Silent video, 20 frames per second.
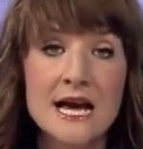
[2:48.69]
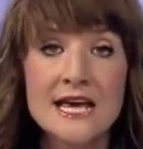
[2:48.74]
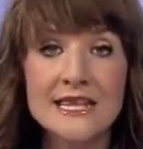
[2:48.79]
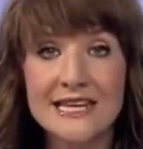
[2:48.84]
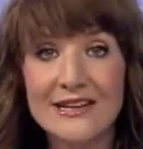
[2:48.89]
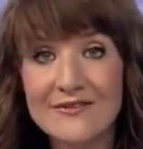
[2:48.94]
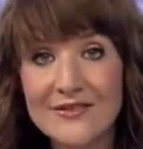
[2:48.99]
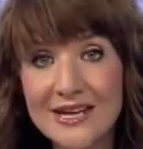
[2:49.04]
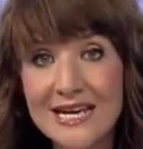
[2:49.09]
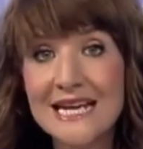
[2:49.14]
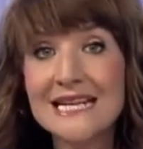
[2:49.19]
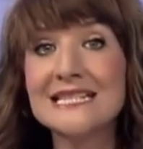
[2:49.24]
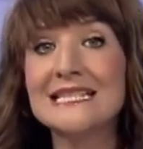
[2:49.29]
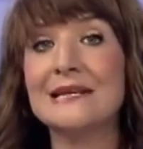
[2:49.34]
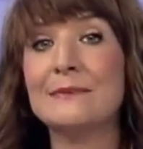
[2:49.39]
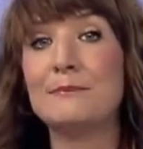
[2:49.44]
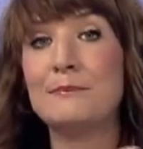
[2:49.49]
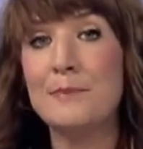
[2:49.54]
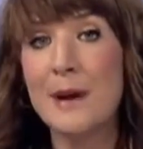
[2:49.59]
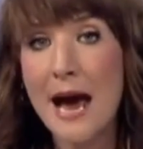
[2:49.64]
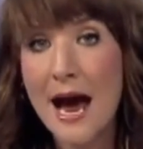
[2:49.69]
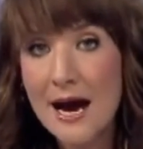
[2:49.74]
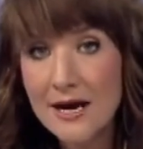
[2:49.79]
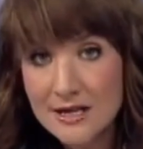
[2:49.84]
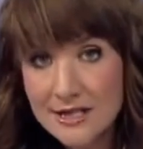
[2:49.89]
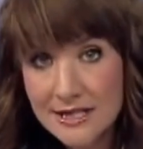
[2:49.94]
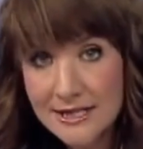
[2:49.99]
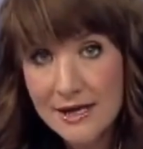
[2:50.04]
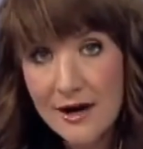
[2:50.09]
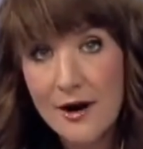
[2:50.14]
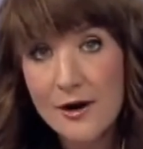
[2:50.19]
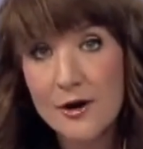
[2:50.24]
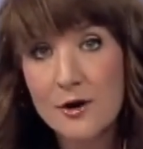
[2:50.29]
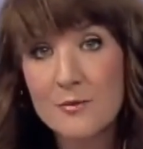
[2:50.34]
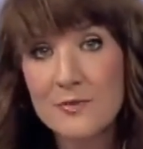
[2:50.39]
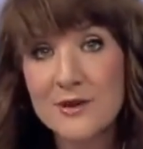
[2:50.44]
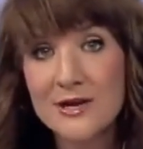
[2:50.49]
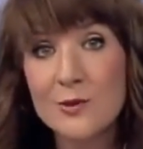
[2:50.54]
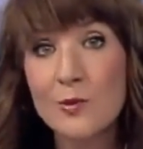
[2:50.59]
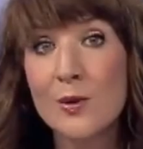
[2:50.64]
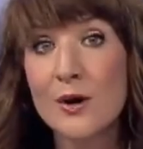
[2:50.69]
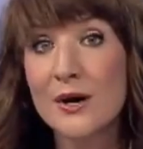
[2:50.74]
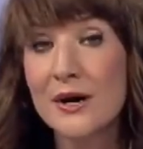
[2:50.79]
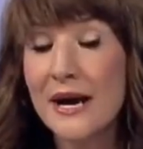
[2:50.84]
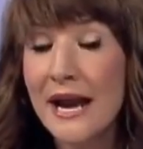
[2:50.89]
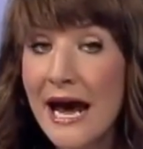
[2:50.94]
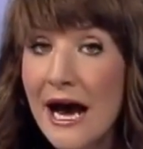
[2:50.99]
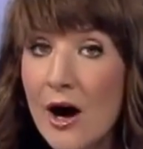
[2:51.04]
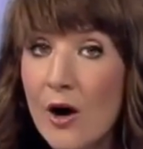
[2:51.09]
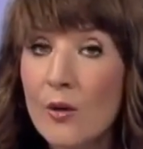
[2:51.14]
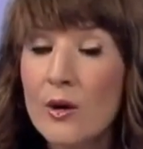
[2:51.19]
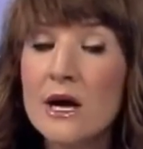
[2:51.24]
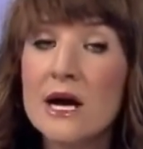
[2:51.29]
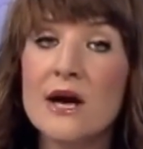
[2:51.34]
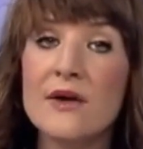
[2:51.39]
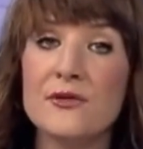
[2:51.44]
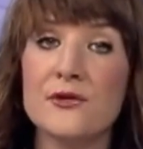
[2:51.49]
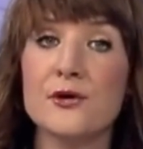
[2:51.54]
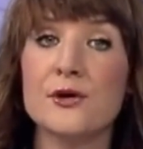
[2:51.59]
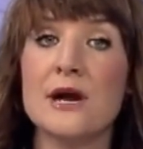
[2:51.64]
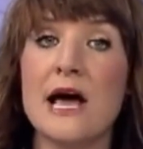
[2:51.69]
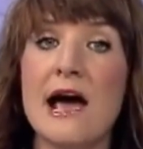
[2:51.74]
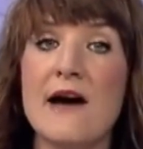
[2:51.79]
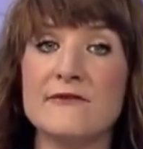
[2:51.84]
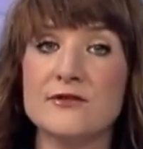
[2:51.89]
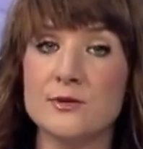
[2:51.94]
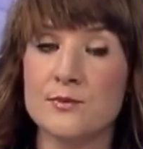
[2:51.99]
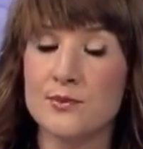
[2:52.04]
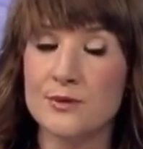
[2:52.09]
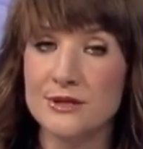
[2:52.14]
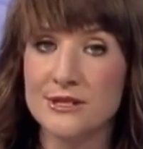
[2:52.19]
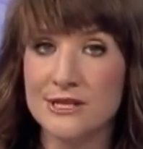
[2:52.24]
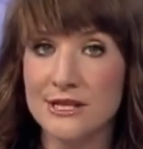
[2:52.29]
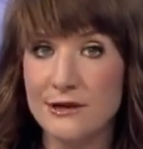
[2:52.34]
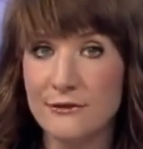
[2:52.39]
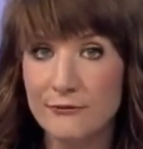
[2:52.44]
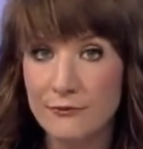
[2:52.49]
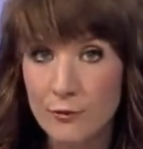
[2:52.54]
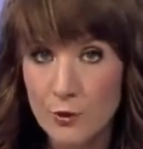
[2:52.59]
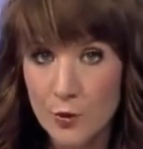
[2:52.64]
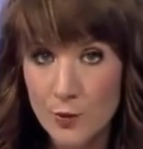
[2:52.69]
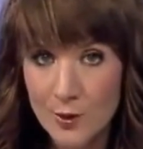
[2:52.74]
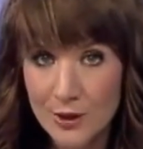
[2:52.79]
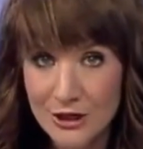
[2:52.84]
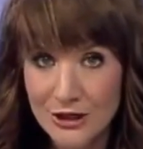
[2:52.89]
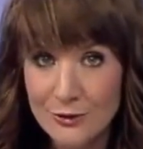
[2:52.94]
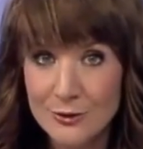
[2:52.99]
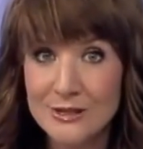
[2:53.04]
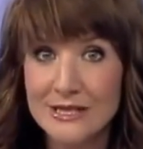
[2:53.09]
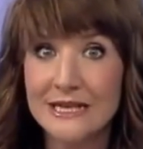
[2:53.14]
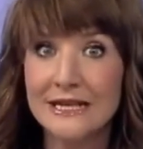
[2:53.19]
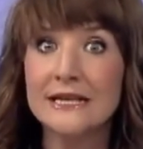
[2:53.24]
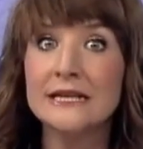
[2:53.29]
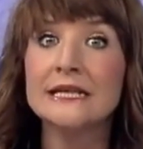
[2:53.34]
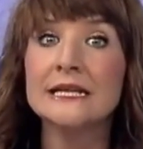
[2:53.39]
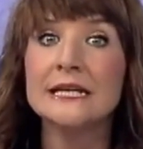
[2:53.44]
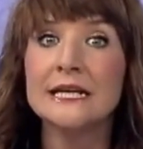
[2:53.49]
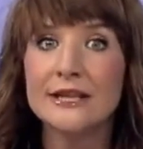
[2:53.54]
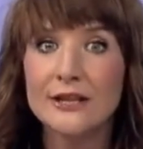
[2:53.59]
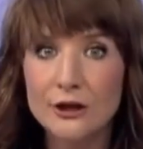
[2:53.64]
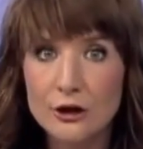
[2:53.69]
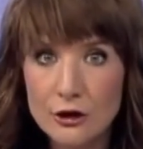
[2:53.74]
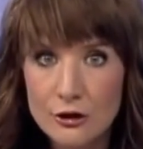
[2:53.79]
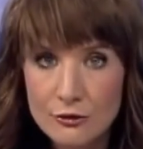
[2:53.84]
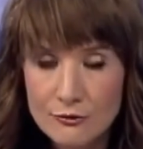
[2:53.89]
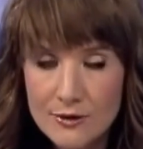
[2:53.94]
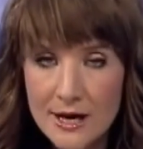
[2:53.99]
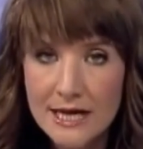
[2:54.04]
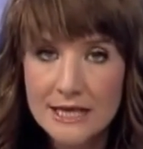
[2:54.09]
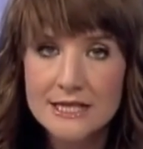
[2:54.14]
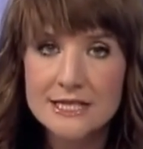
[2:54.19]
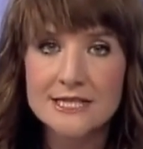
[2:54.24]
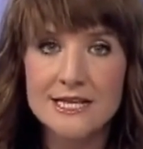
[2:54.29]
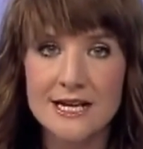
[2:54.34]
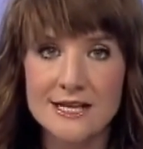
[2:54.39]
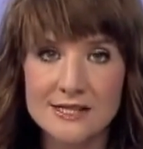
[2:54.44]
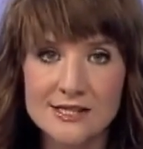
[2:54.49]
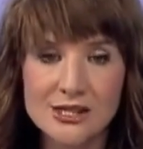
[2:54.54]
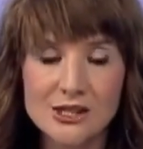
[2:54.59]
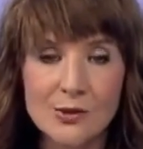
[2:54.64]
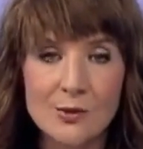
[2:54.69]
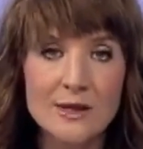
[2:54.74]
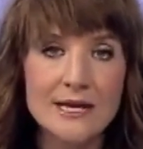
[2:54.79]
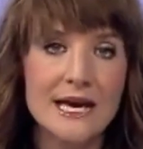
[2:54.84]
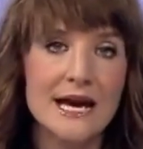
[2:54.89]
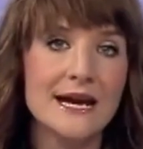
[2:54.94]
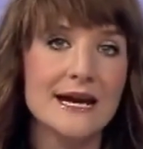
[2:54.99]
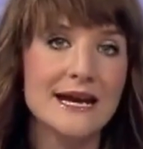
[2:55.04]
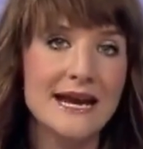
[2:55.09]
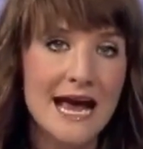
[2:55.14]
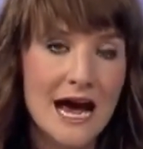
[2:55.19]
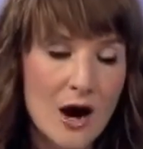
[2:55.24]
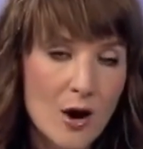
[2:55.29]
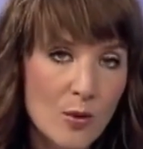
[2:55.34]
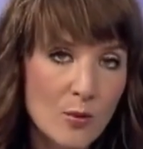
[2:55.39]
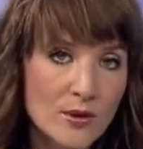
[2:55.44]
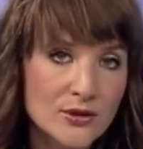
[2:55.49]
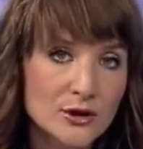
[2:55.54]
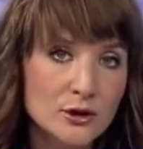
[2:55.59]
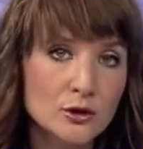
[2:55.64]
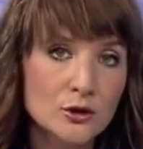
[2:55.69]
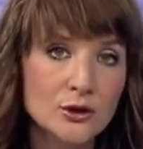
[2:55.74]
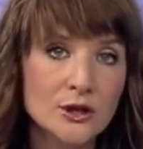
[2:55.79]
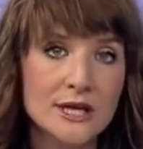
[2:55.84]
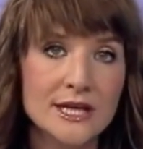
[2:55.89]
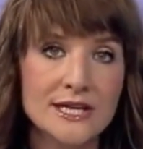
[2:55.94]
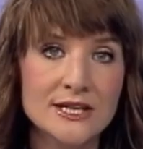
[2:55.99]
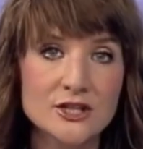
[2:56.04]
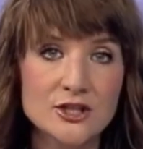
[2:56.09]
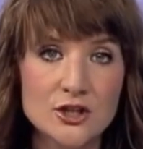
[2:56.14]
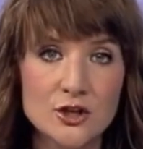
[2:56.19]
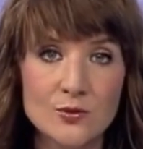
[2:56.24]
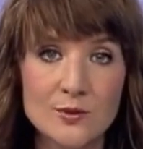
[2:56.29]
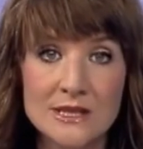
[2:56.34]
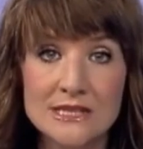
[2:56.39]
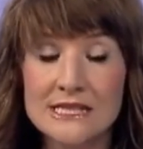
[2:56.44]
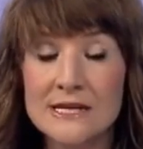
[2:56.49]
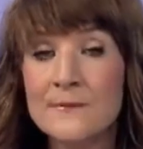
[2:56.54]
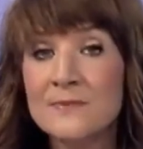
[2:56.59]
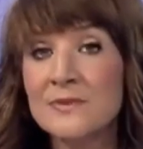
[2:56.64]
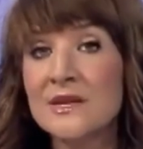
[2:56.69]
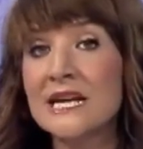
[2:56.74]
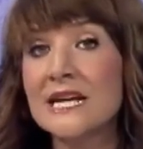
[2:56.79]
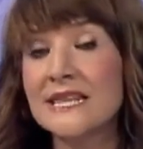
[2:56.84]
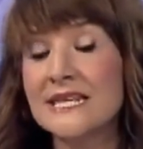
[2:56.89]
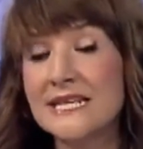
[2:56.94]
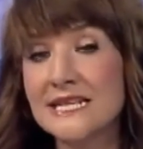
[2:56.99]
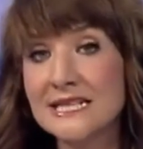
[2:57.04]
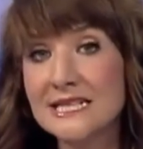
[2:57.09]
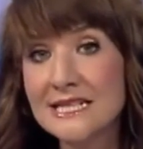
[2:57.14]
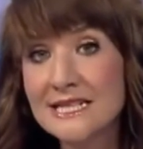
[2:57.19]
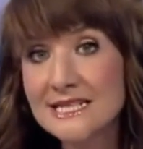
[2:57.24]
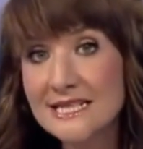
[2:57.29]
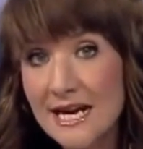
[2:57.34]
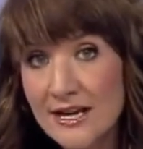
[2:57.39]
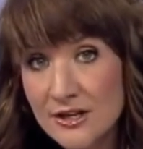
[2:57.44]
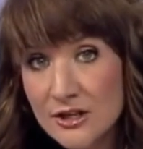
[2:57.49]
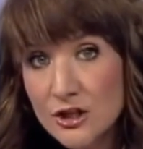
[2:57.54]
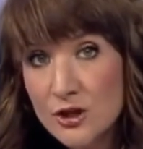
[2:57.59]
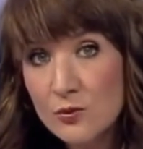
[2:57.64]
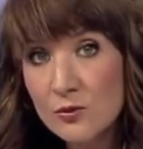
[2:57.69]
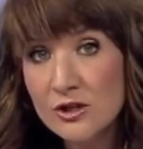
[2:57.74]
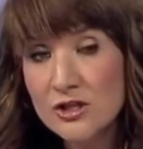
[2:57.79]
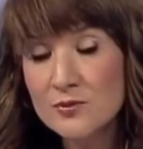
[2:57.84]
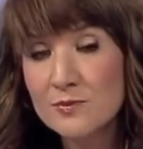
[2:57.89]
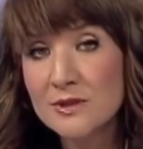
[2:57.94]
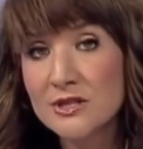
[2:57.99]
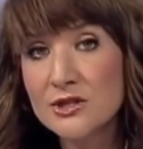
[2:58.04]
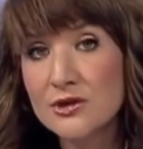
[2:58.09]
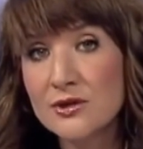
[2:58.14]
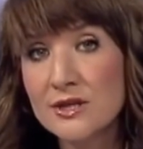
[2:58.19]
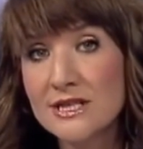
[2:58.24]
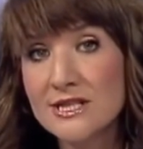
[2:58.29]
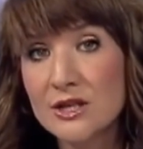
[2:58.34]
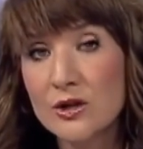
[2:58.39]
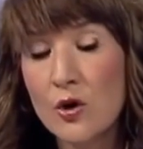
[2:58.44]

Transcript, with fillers: They've kicked it back to the IRB, where now they're going to have to proceed forward using the correct test. So again, now what they're looking into is the extent to which Mr. Mr.